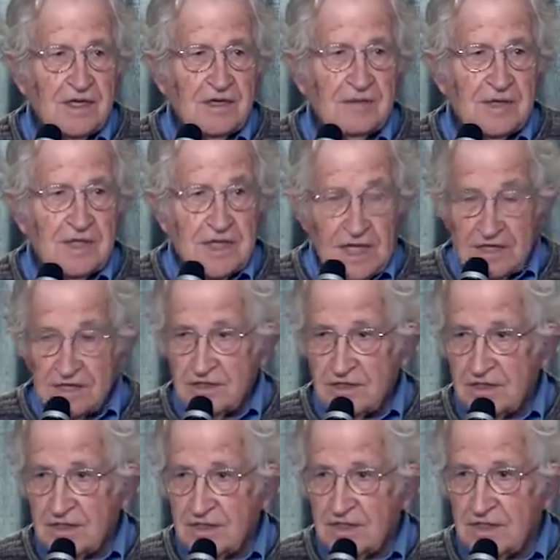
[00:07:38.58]
But
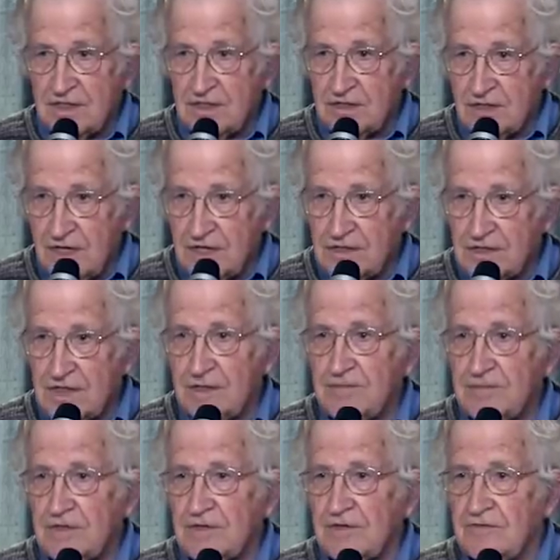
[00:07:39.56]
that's his
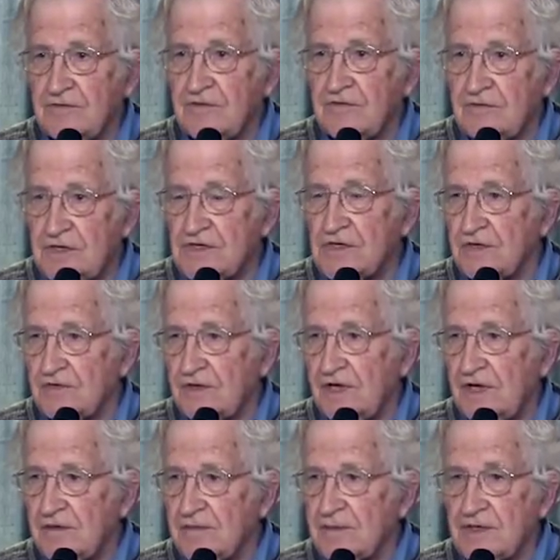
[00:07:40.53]
concept of division of
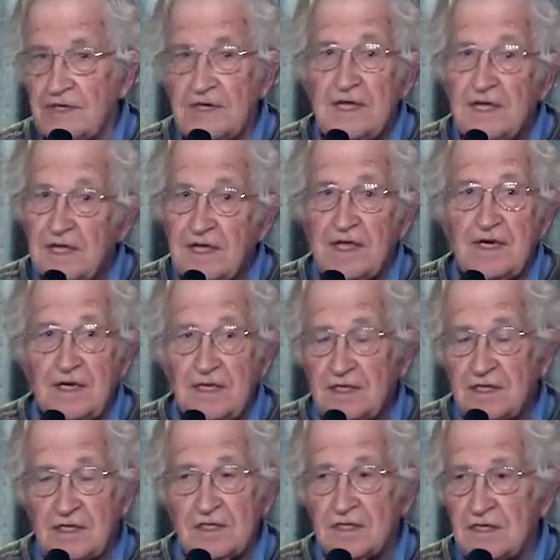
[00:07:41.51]
labor. And
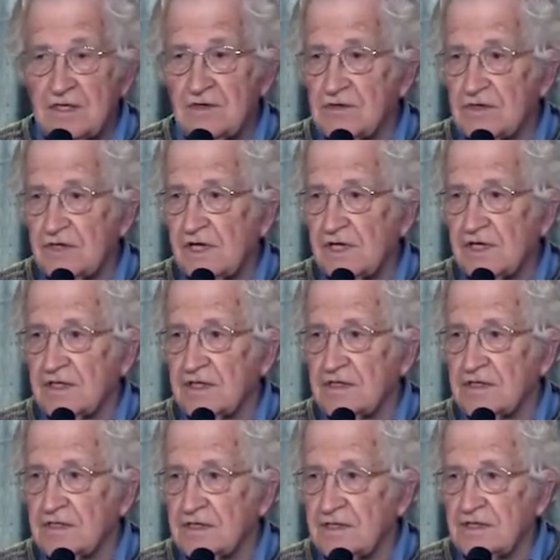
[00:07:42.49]
it continues like
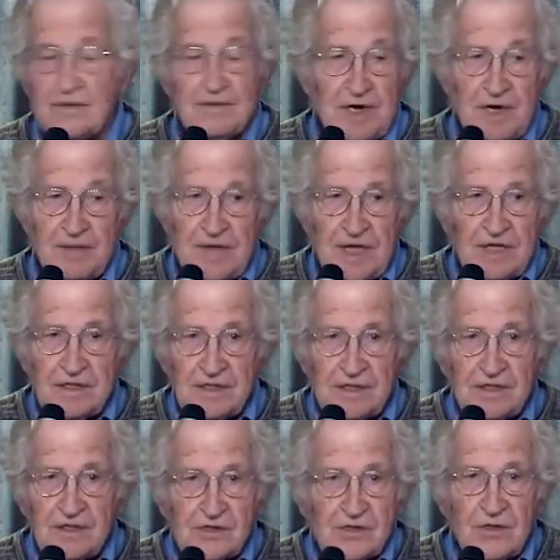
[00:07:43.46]
this. I mean, I'm not
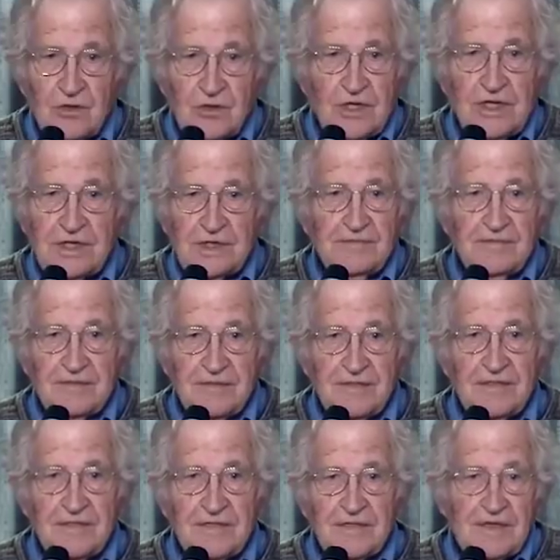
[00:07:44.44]
extolling
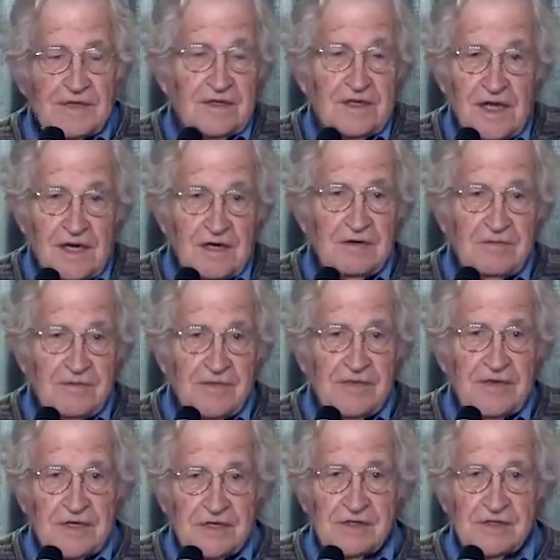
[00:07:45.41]
a lot of
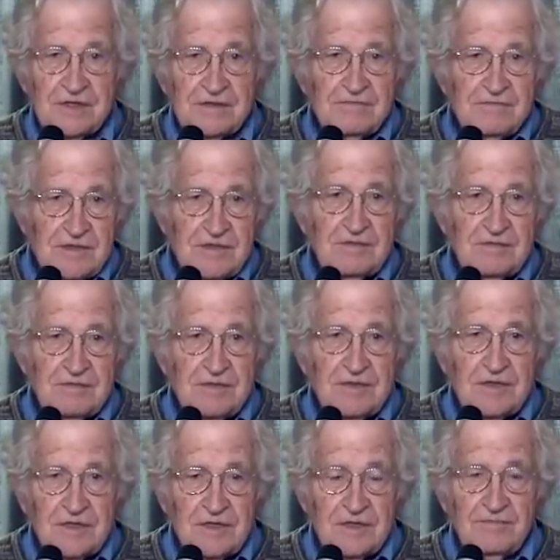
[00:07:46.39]
things
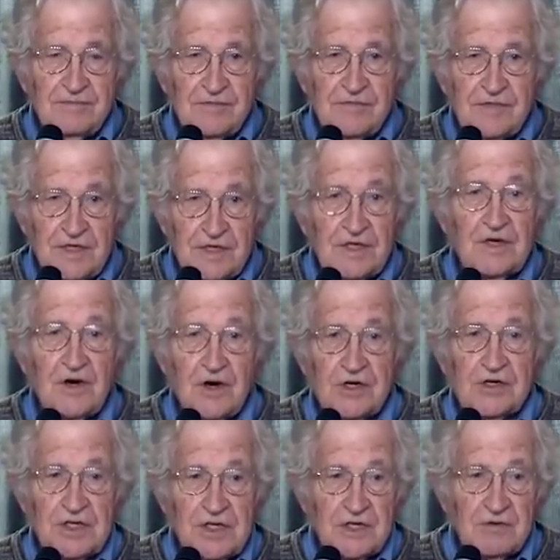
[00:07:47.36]
that you can
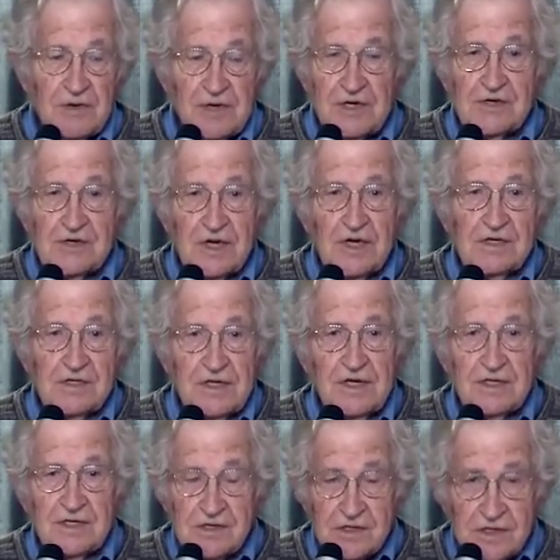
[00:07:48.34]
harshly criticize,
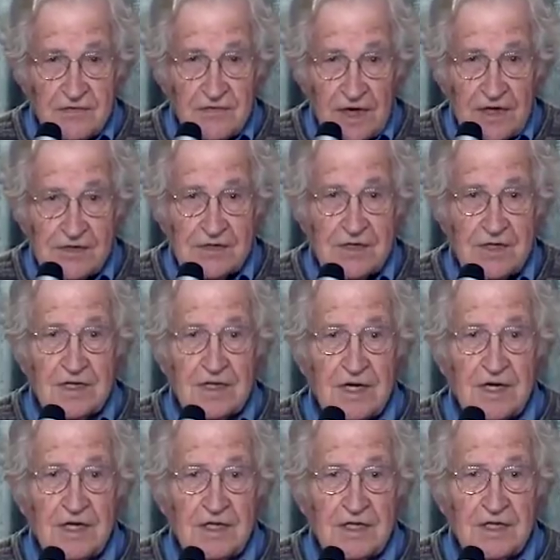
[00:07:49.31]
like his advice to the
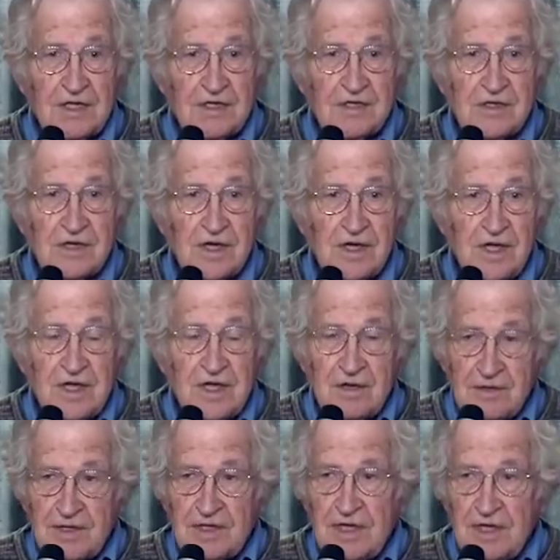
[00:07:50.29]
colonies.
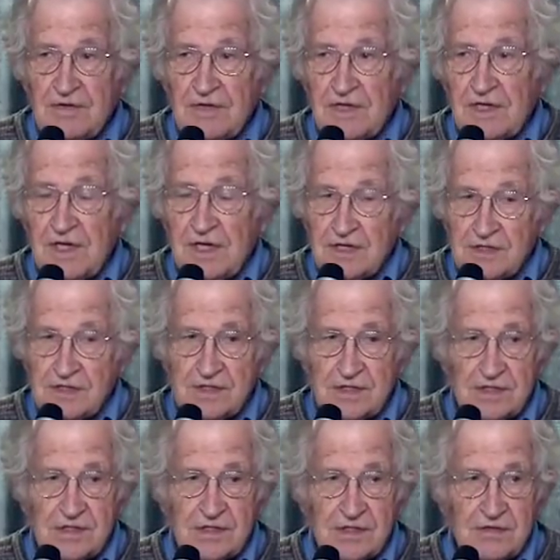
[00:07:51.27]
But
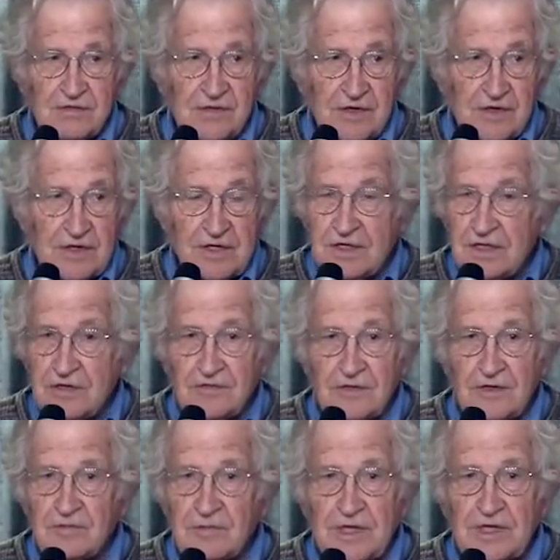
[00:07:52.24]
nevertheless, it's a very
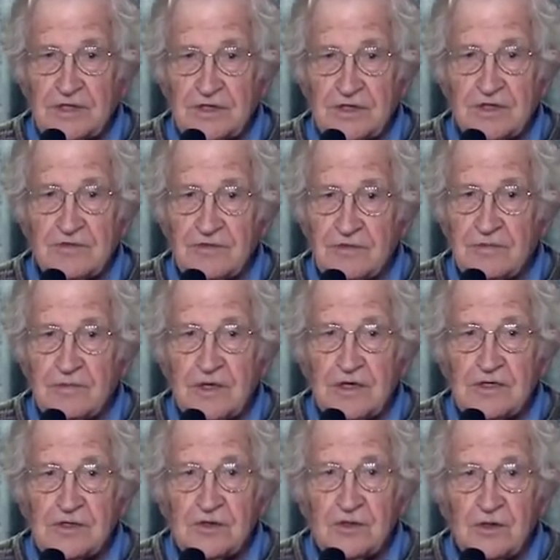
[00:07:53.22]
different picture from
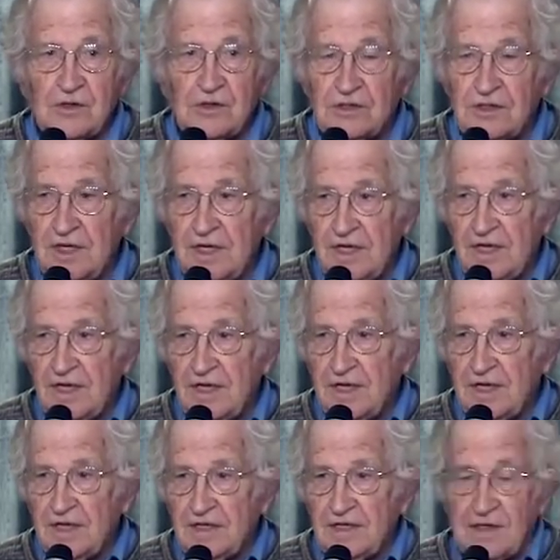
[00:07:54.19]
what's called
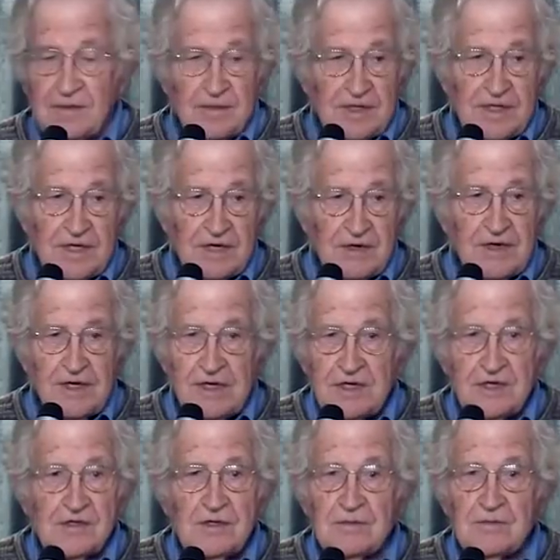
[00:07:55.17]

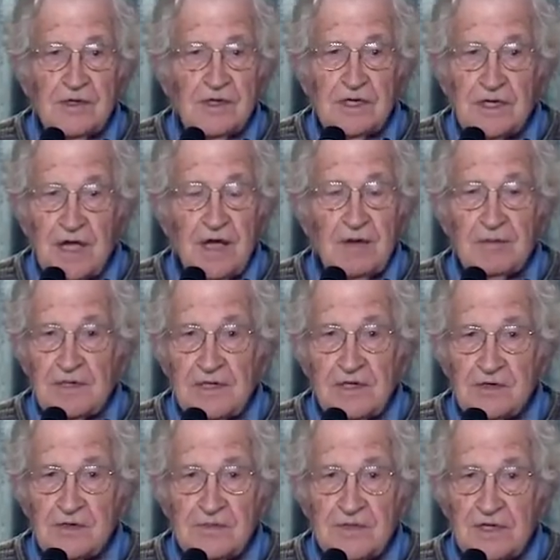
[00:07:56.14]
libertarianism or
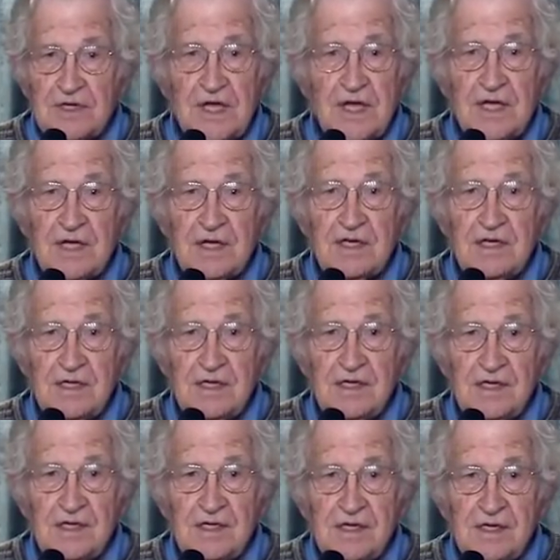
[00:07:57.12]
capitalism today.
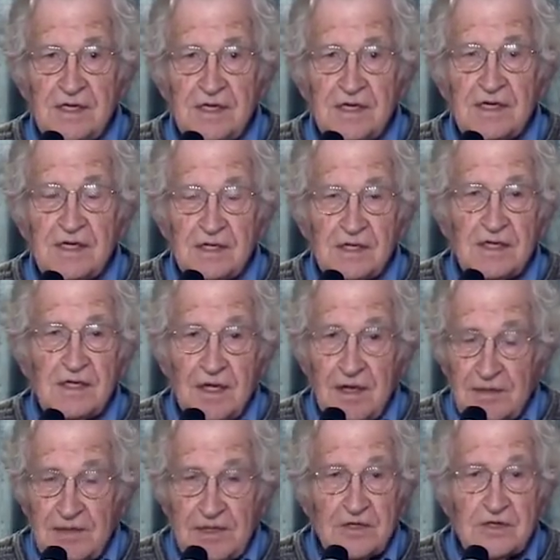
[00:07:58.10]

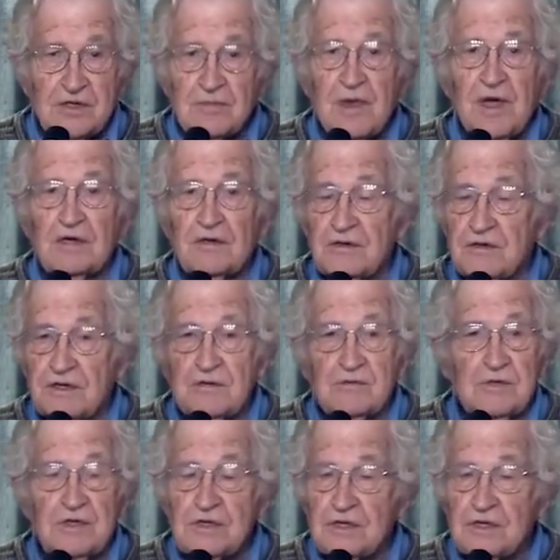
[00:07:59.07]
Capitalist democracy would